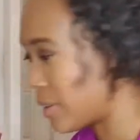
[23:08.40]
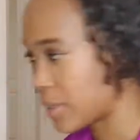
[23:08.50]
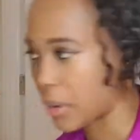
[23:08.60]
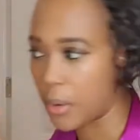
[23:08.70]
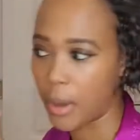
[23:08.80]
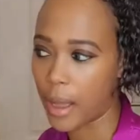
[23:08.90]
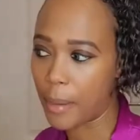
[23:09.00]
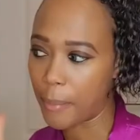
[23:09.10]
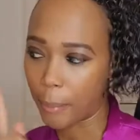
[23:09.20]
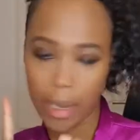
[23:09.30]
so
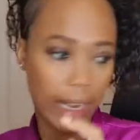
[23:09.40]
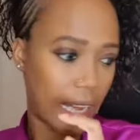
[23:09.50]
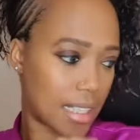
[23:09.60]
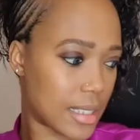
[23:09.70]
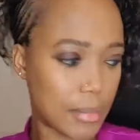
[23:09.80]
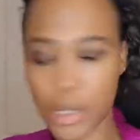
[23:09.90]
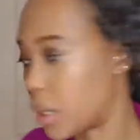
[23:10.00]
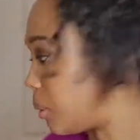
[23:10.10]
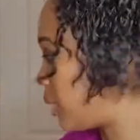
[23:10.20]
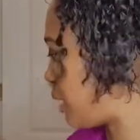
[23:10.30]
I'm gonna add some
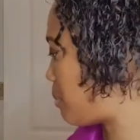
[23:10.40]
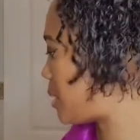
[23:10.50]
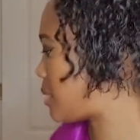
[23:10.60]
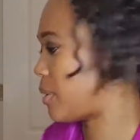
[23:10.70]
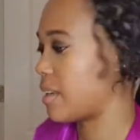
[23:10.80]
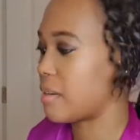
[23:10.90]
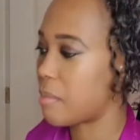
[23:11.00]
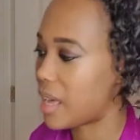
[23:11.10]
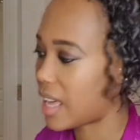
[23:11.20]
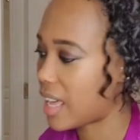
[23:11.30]
gold in between
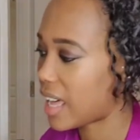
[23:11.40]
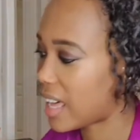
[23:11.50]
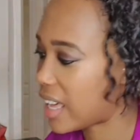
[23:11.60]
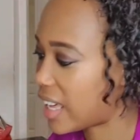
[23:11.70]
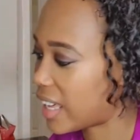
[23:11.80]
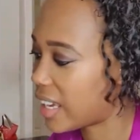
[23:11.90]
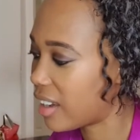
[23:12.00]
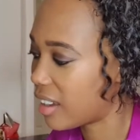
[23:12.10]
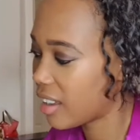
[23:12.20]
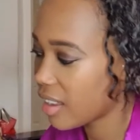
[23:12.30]
my eye.
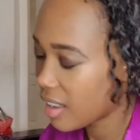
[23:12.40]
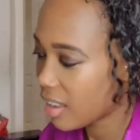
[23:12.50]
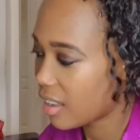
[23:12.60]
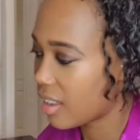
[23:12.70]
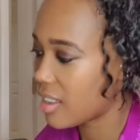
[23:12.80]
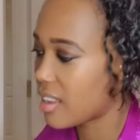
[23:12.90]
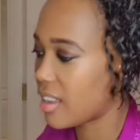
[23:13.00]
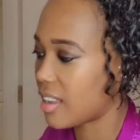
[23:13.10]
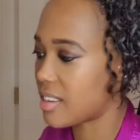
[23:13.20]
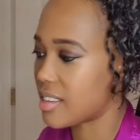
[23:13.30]

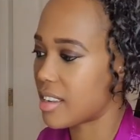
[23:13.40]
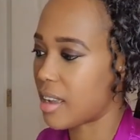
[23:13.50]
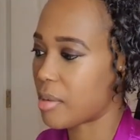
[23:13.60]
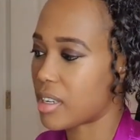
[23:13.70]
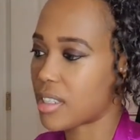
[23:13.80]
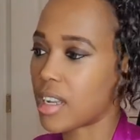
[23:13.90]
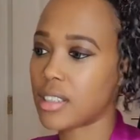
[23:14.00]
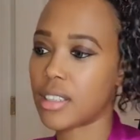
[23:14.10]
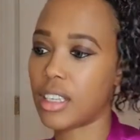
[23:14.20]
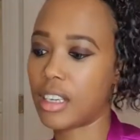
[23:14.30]
I'm gonna start
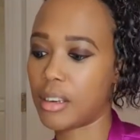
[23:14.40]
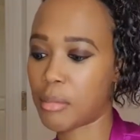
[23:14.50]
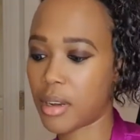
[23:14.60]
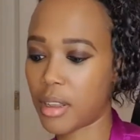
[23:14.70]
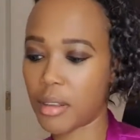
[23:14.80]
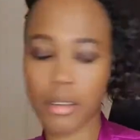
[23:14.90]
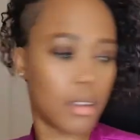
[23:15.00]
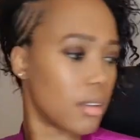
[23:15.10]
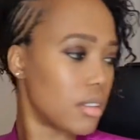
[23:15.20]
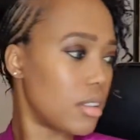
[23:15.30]
singing in a minute.
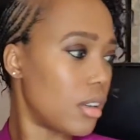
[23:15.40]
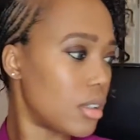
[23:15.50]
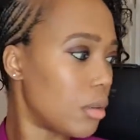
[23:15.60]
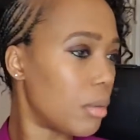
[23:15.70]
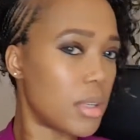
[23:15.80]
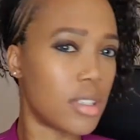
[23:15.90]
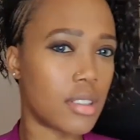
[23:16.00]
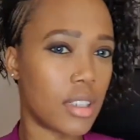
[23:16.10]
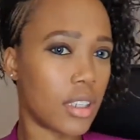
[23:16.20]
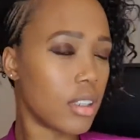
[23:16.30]
You lot don't want me to
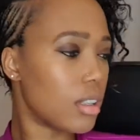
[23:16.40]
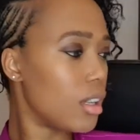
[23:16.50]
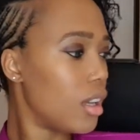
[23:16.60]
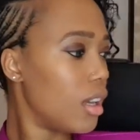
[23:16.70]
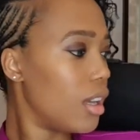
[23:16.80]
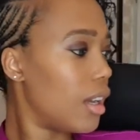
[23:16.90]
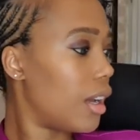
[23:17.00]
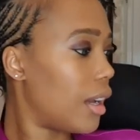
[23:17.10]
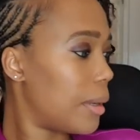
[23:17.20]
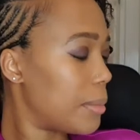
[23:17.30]
sing.
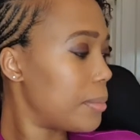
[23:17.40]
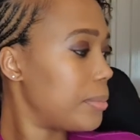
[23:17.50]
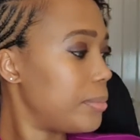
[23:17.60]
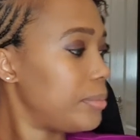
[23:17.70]
I'm